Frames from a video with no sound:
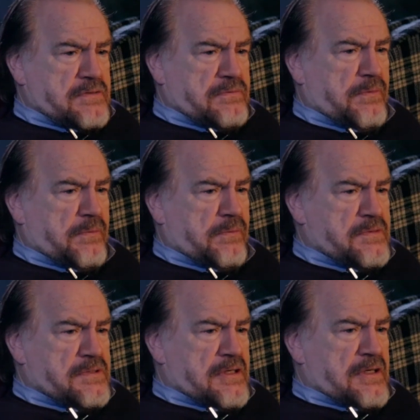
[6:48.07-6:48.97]
of what
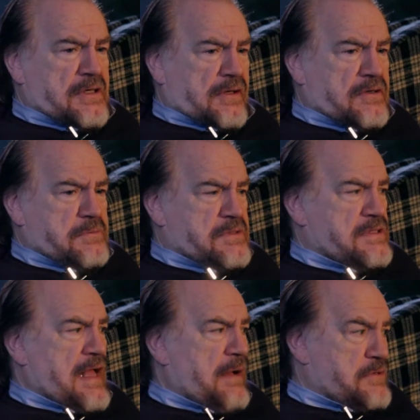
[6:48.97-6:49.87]
was, because
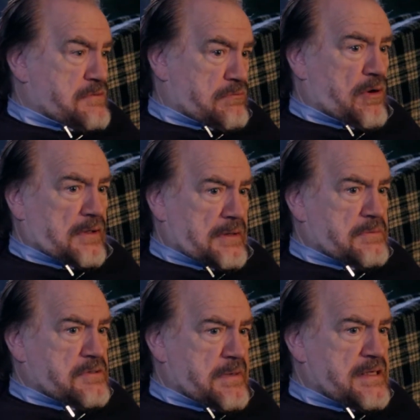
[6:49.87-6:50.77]
that was what it
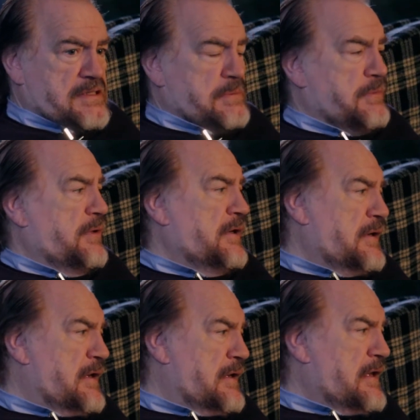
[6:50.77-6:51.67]
was based upon,
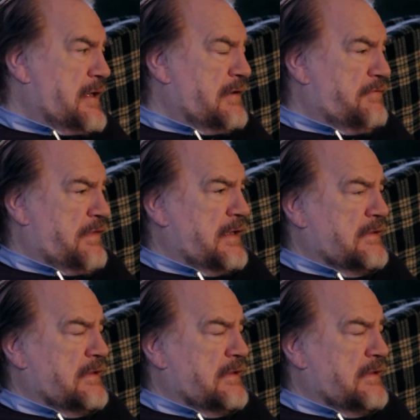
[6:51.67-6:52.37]
and the fact